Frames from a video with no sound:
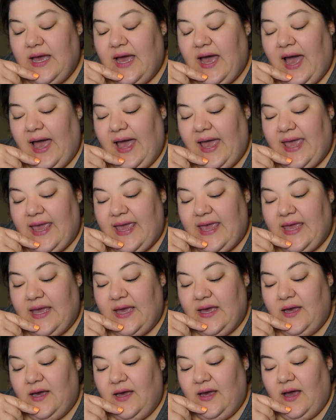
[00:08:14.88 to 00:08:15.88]

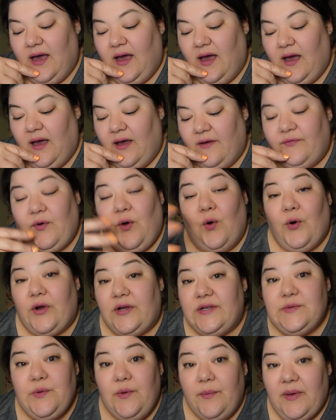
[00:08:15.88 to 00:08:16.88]
I, of
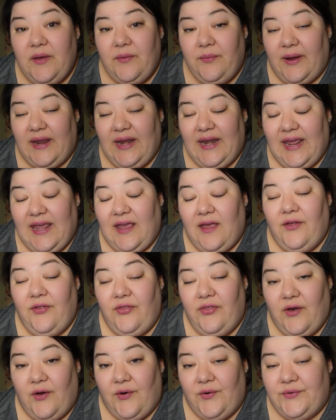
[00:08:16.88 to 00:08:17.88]
course, will be reading
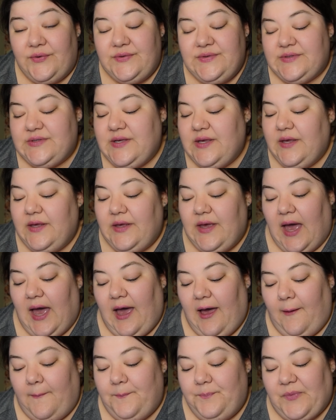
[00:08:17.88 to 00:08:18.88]
those.
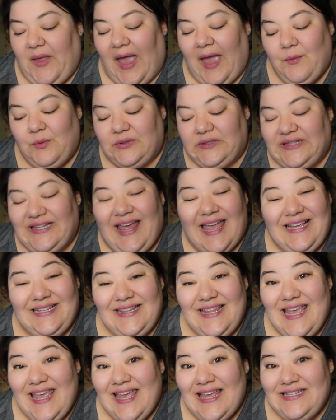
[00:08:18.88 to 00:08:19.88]
I will
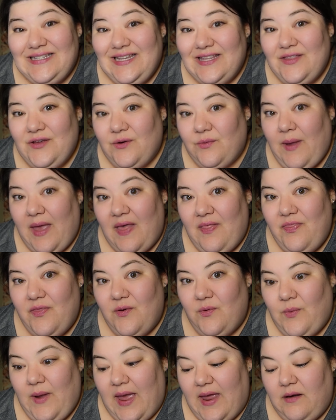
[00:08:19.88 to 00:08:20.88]
likely get to The
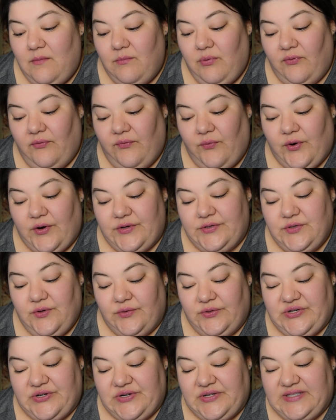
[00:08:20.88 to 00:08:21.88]
Wren before
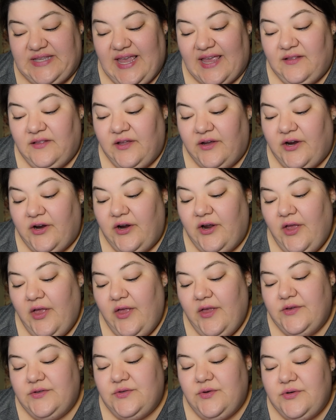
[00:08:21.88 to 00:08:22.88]
Soldier Sailor.
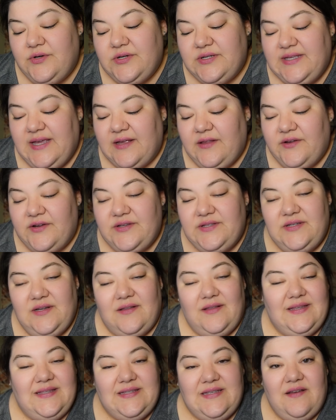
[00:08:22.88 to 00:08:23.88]
Soldier Sailor
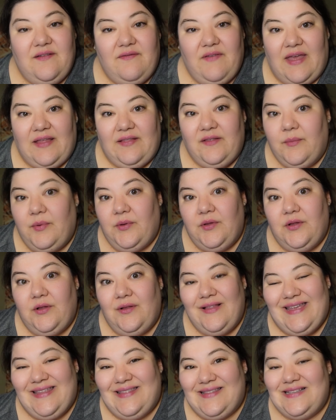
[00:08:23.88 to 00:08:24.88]
still isn't
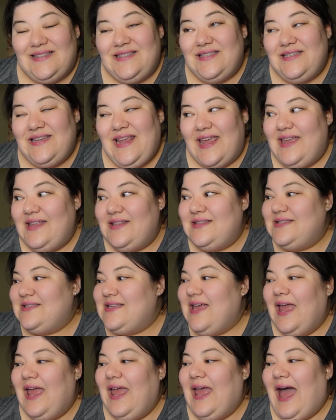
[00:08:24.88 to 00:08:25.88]
available in the States.
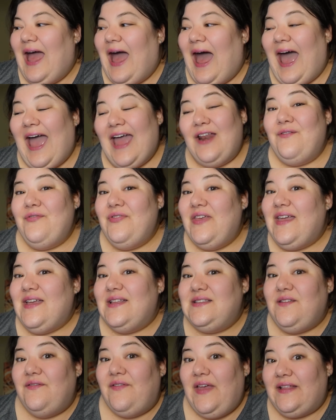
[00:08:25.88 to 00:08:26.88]
I don't think
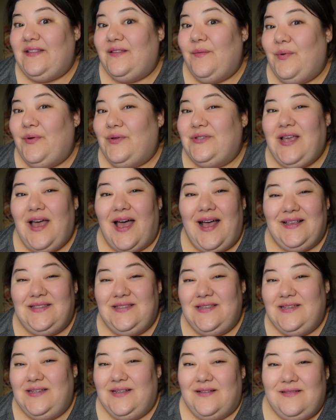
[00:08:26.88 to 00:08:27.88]
it's available to
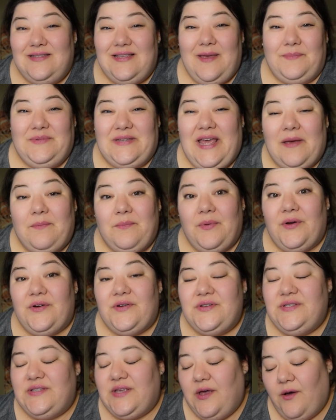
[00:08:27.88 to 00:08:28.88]
us until
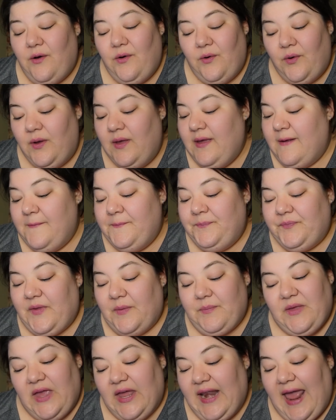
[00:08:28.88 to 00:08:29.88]
September, so
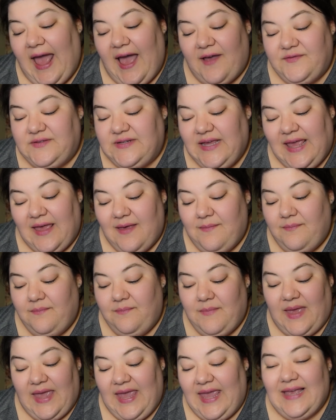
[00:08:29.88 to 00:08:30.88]
I'm gonna have to get
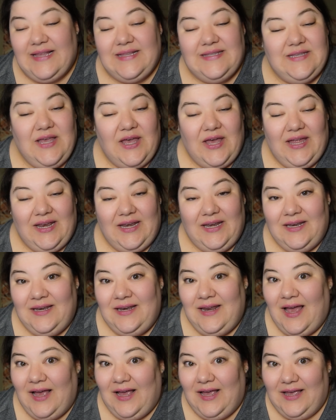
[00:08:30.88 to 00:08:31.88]
my hands
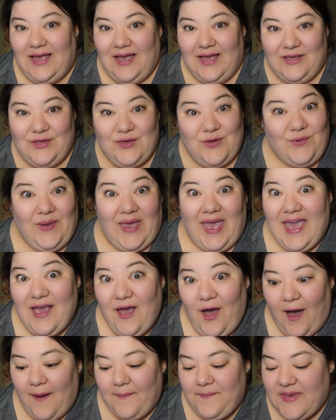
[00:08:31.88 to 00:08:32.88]
on a UK
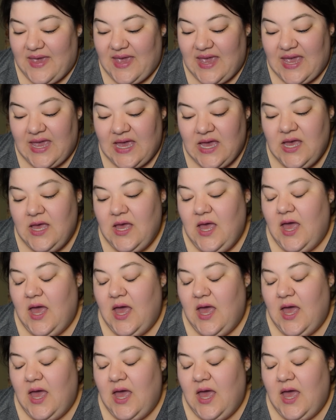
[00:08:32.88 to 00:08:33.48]
copy.